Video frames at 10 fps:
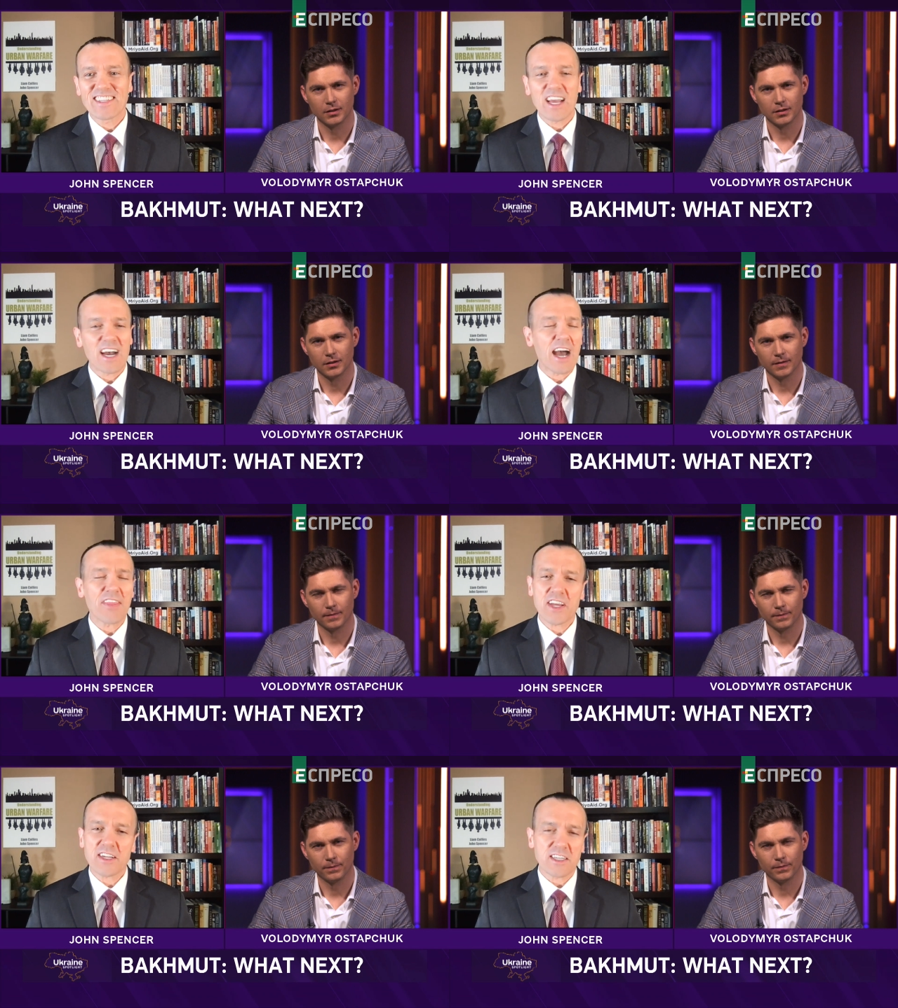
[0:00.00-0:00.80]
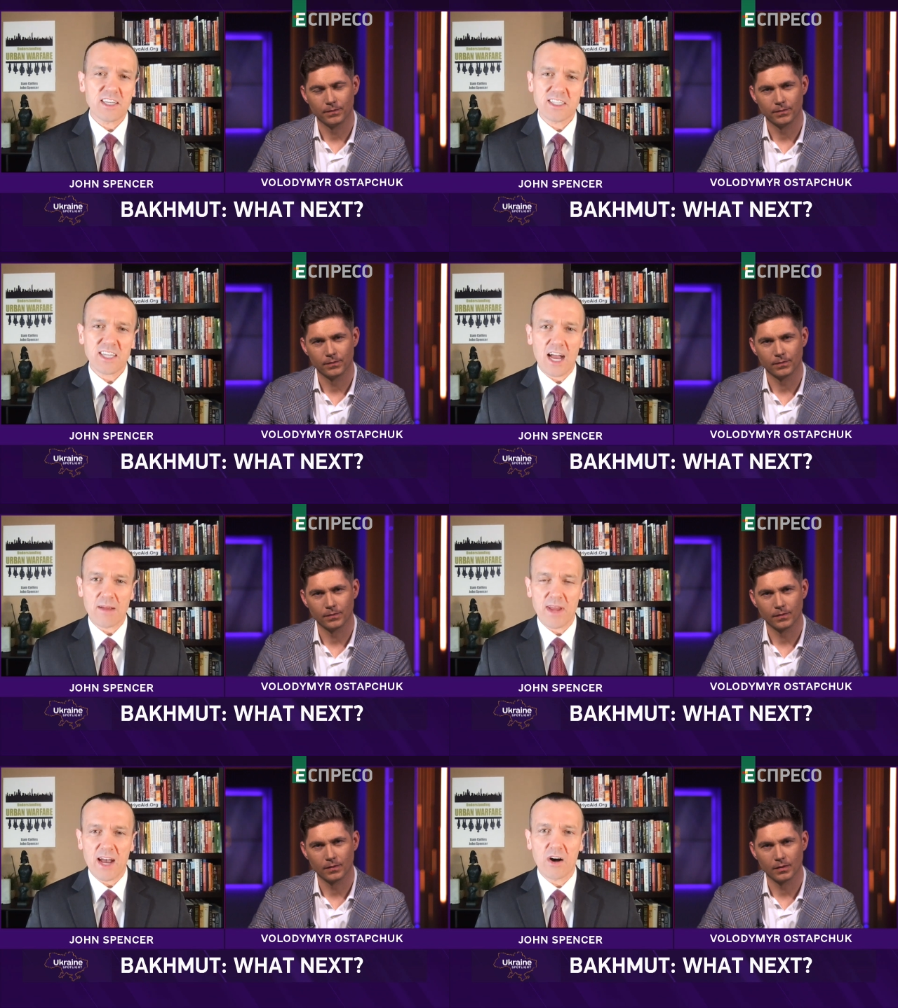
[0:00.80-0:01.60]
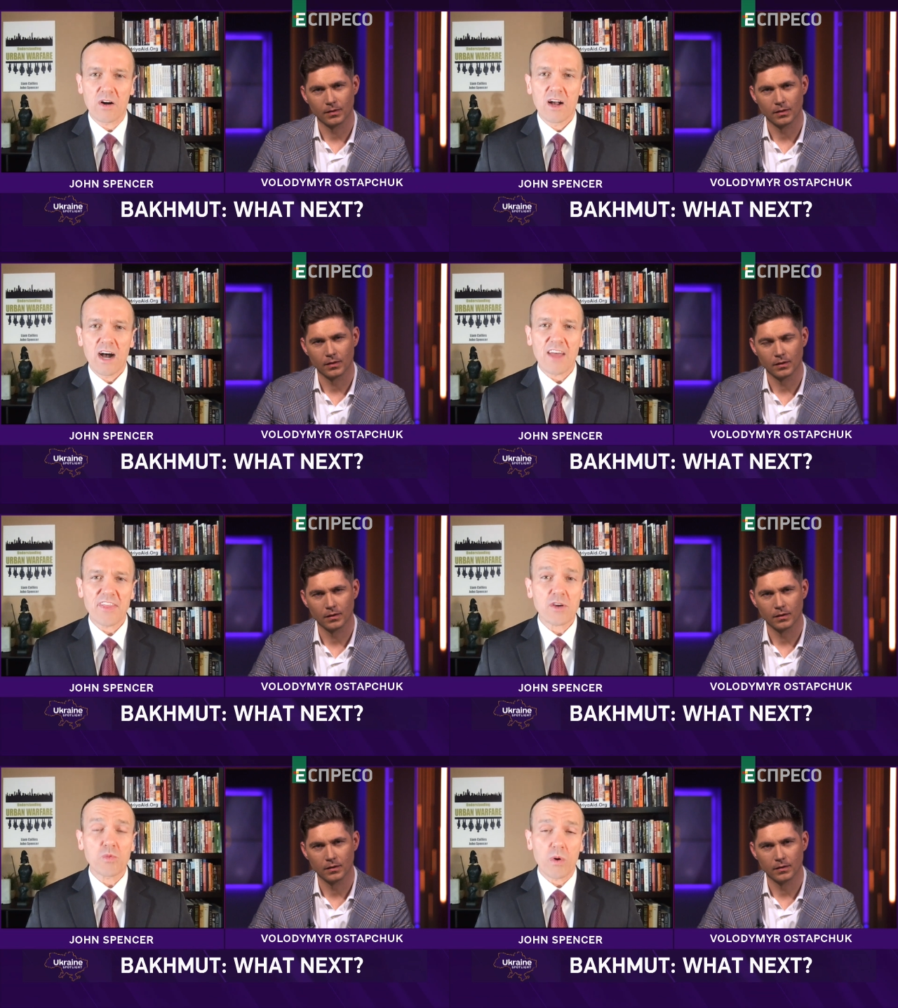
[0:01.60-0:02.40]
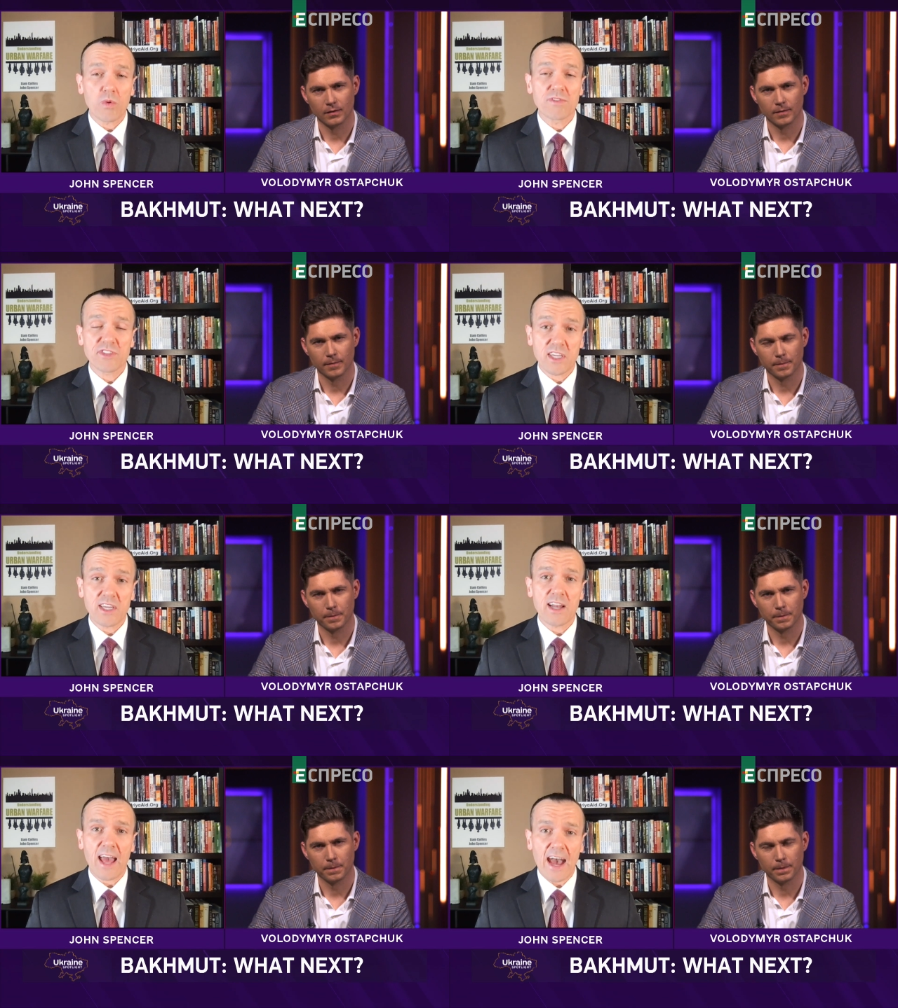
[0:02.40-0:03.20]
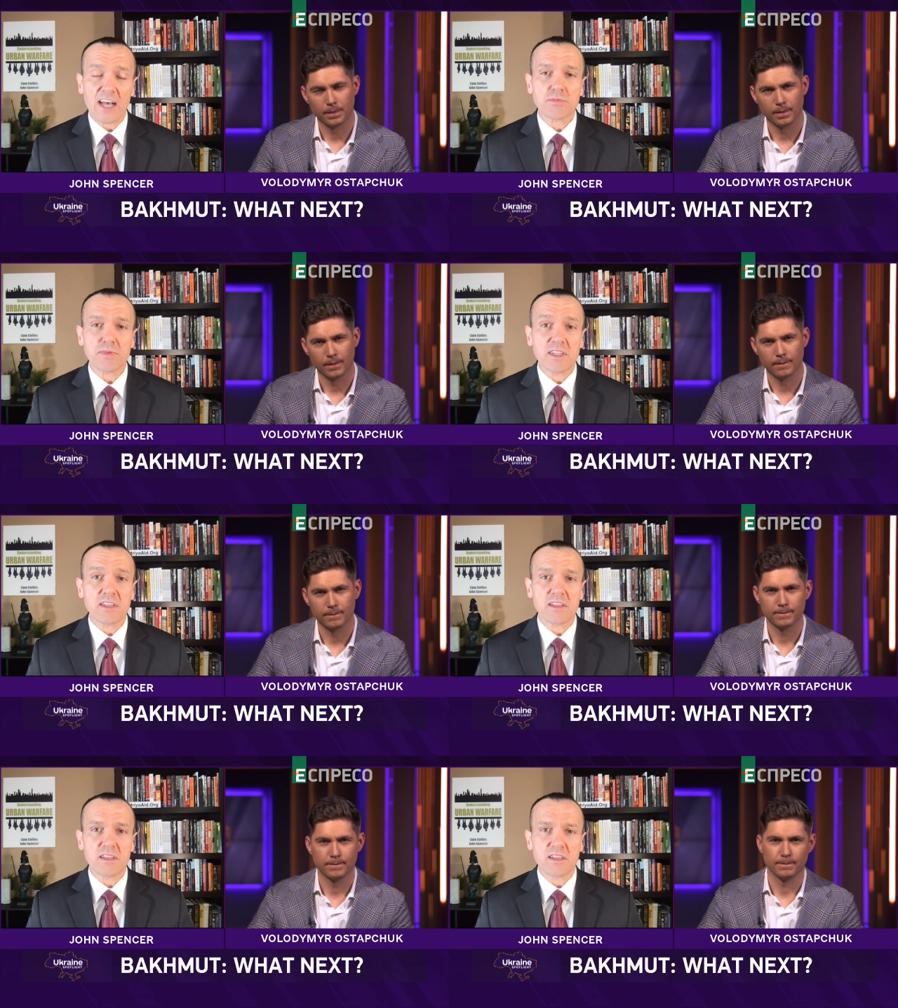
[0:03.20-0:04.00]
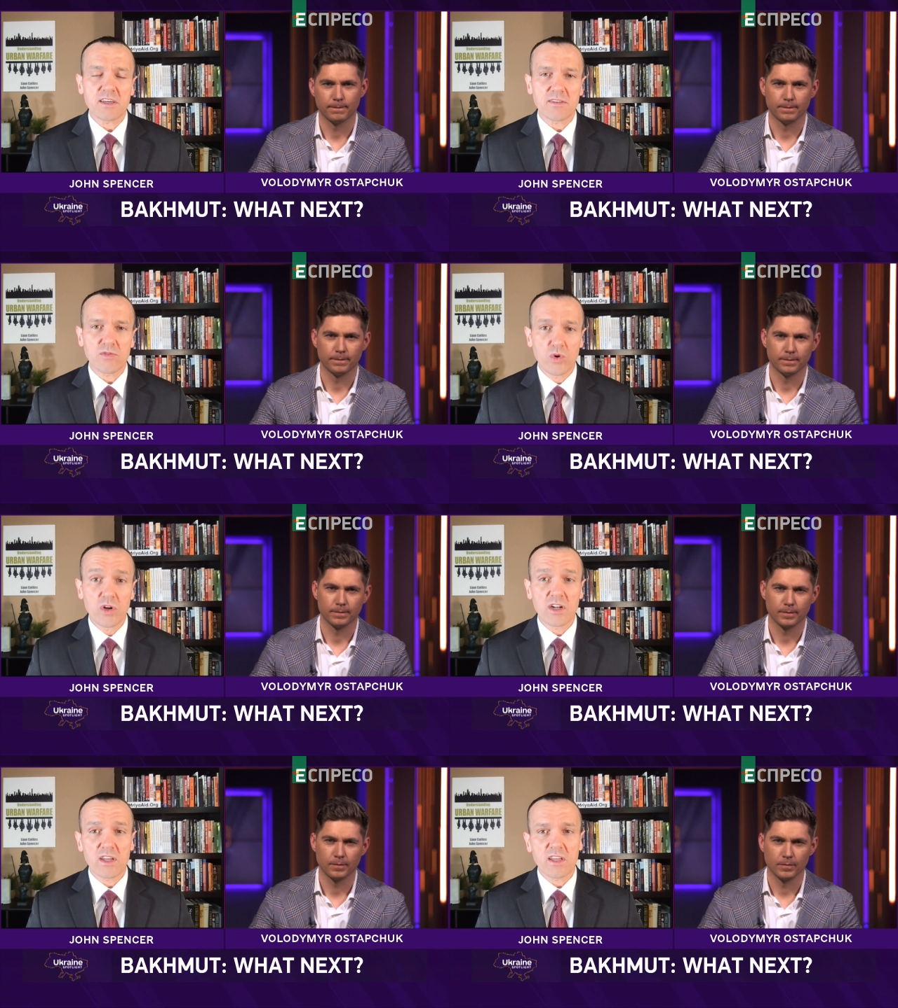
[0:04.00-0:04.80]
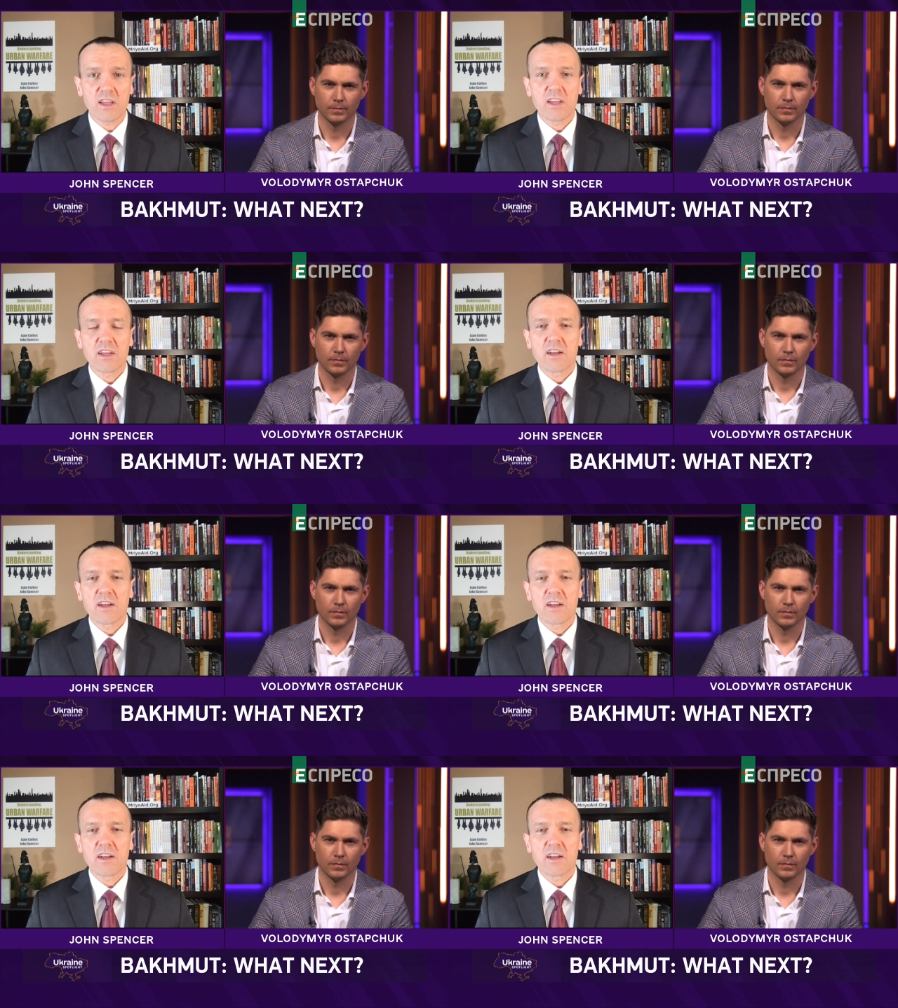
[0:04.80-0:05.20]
Speaker 1: Yeah, I think it's any time now. I think what we've seen has been the really